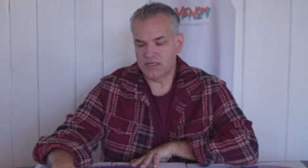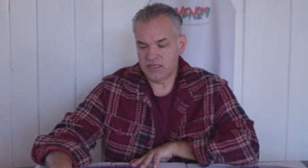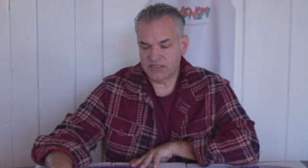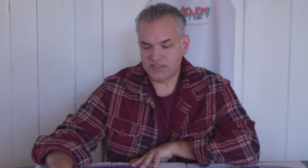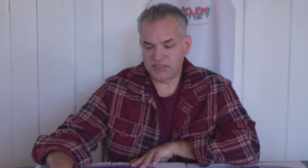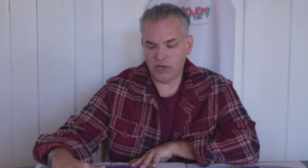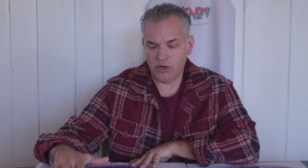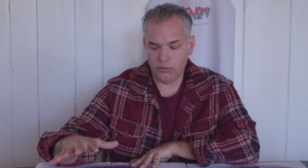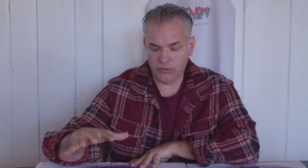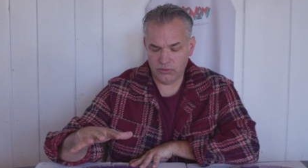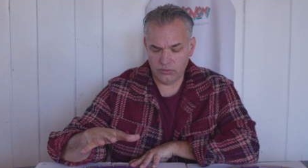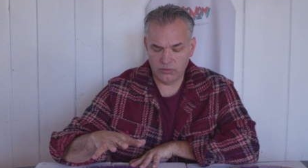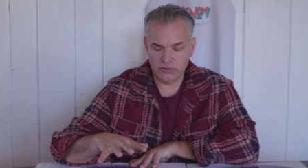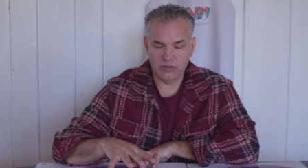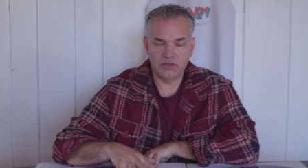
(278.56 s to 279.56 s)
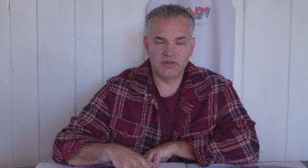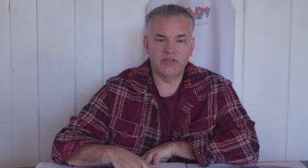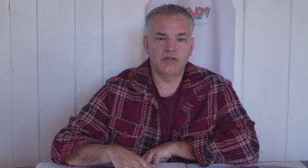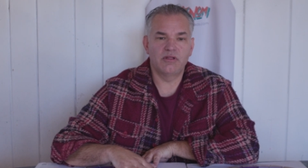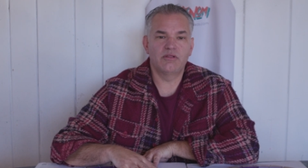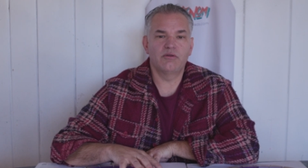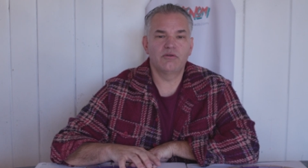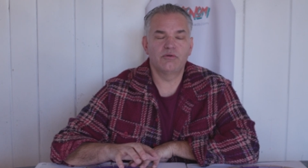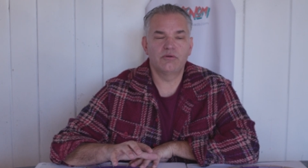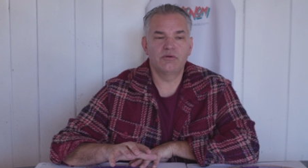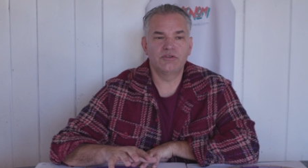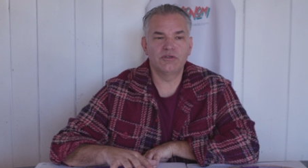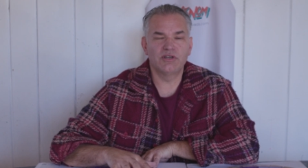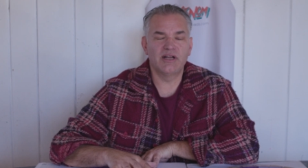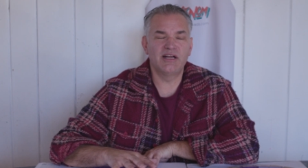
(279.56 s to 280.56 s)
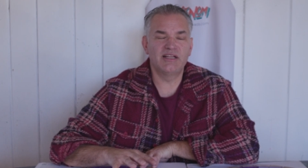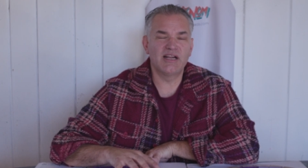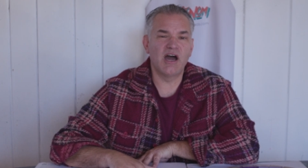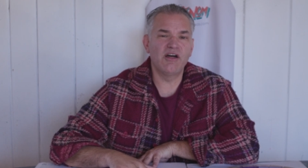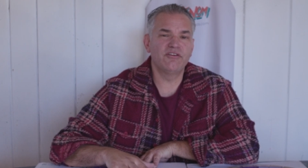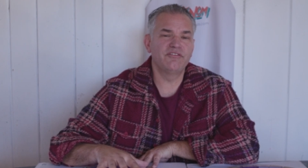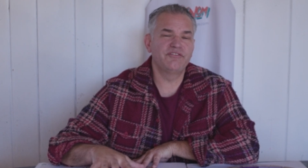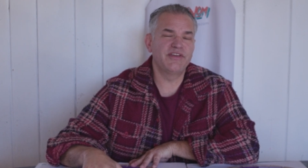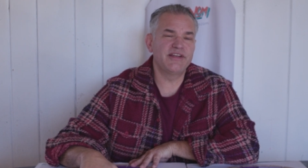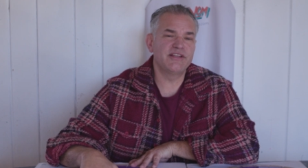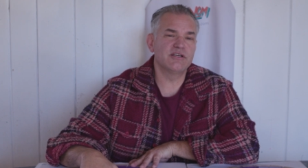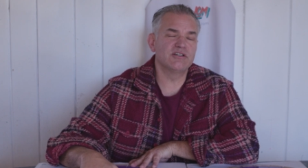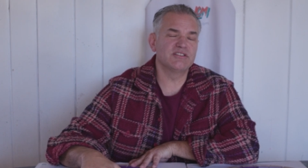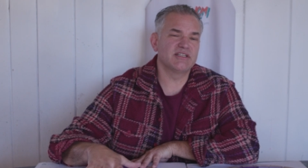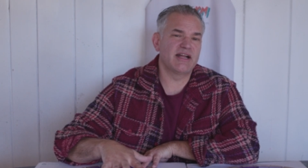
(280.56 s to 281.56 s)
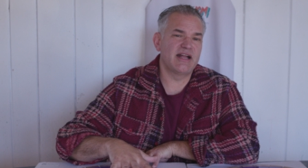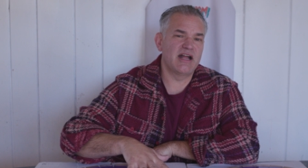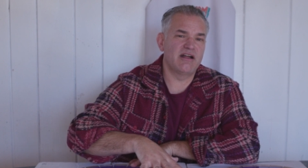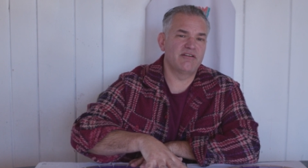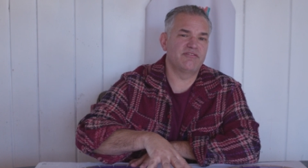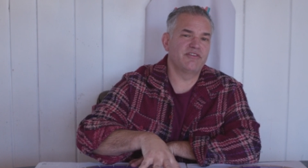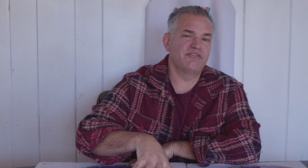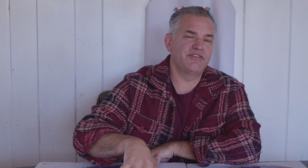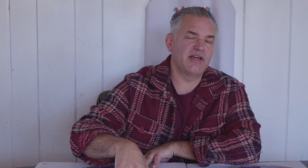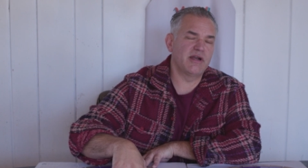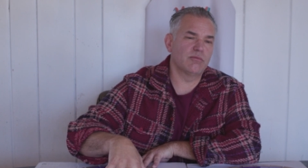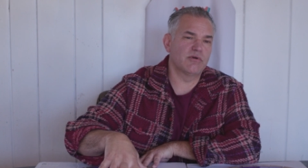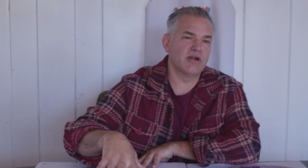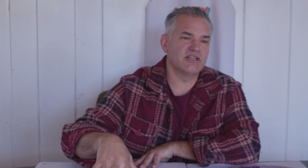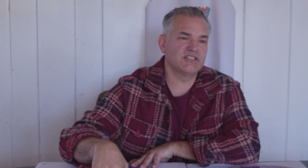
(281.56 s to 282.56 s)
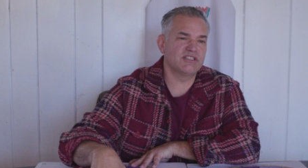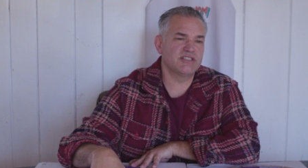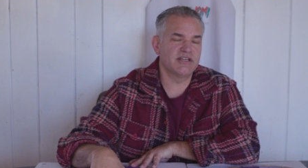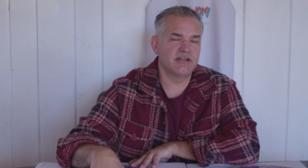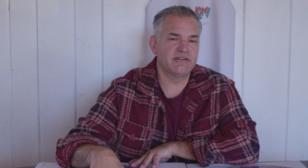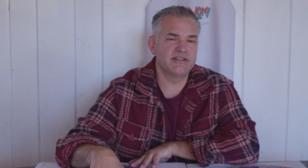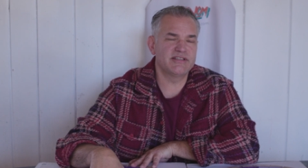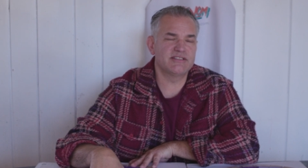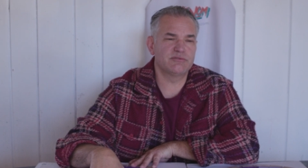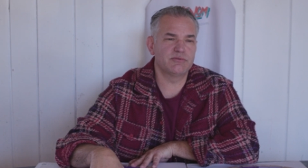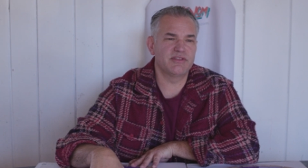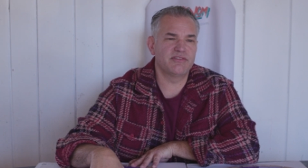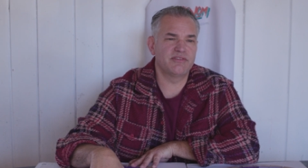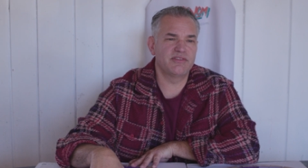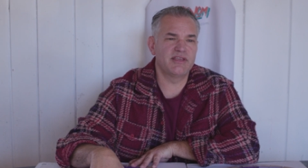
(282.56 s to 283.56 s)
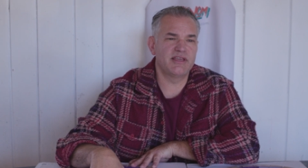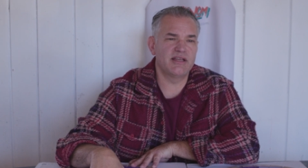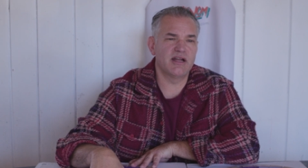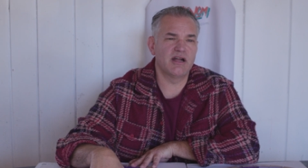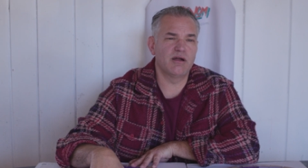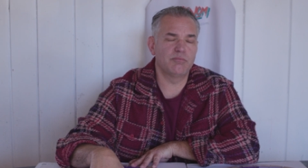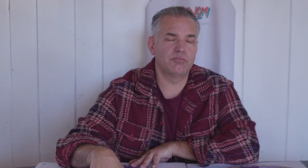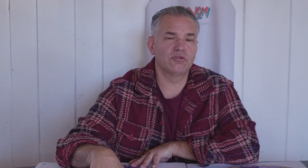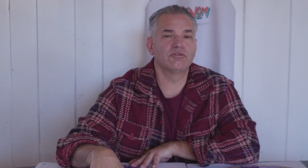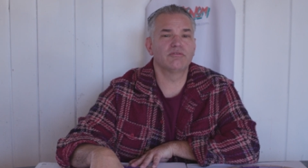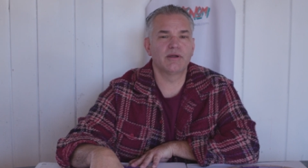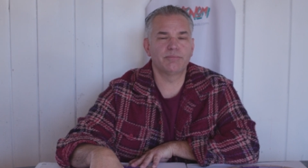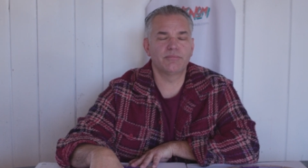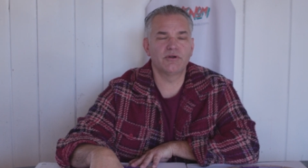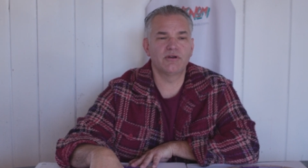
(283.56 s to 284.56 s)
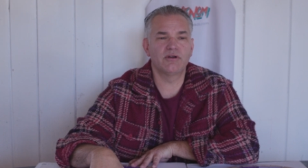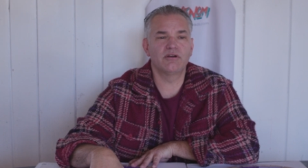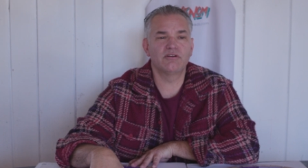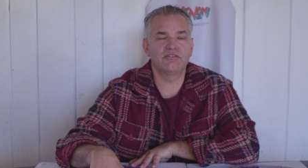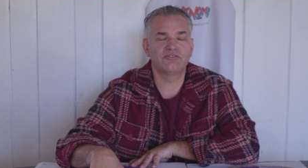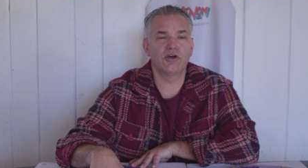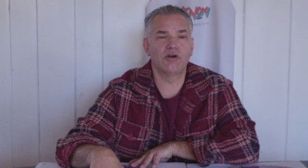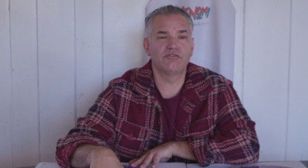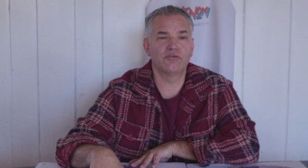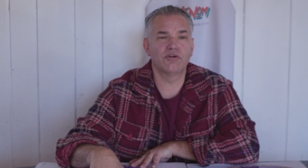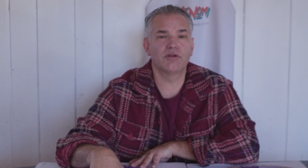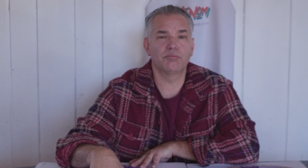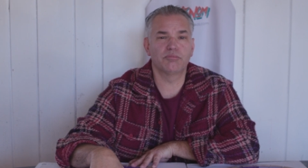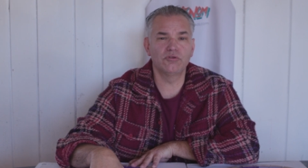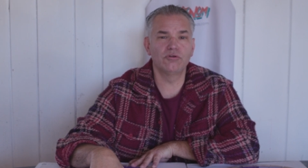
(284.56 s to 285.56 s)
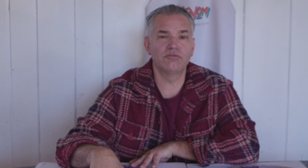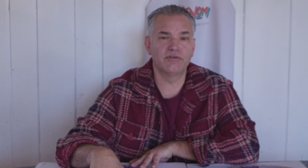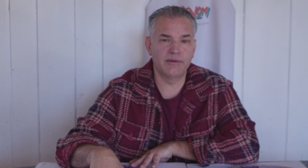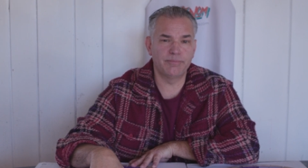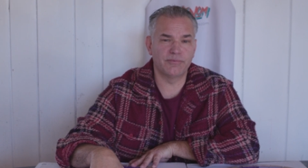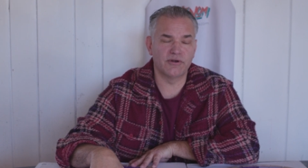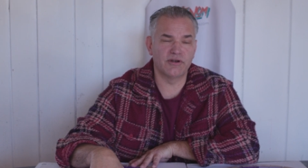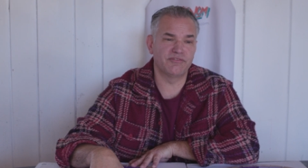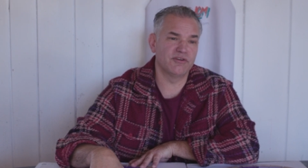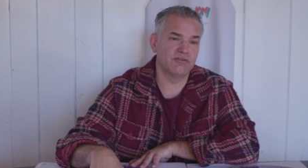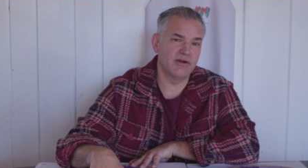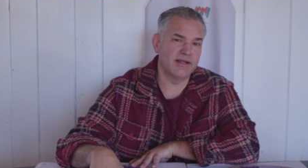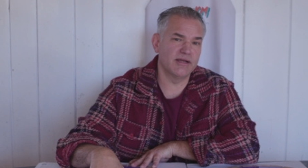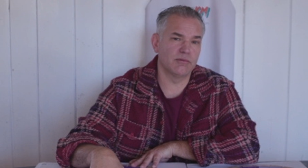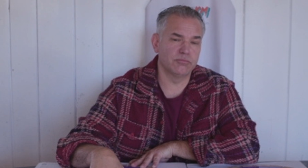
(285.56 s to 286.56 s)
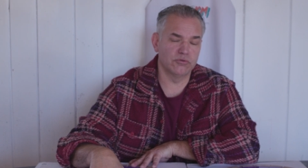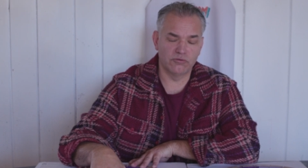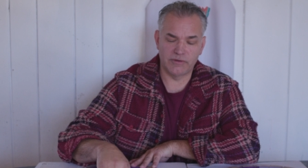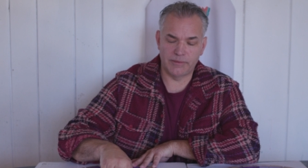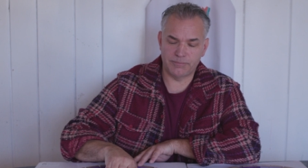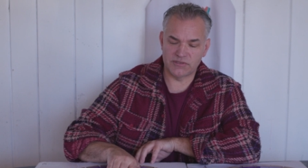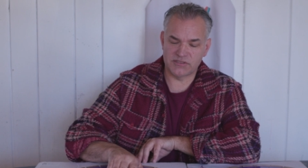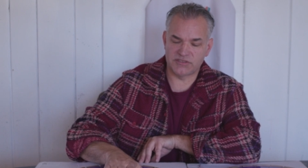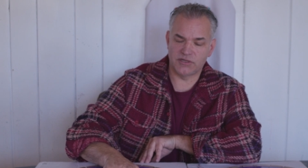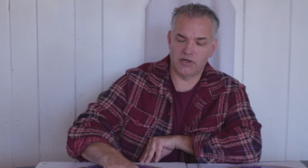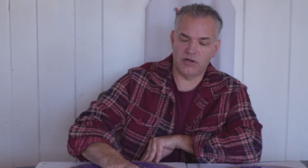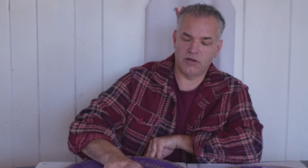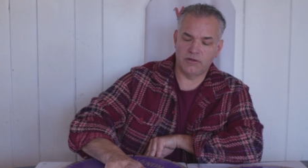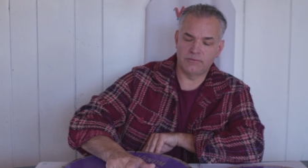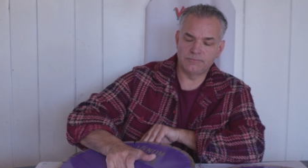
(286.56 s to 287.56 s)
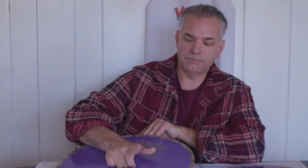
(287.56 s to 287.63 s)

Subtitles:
So in other videos, I have the Venom Rush series with the Blue Ripper. So for the Blue Ripper, if you're running a Blue Ripper saw,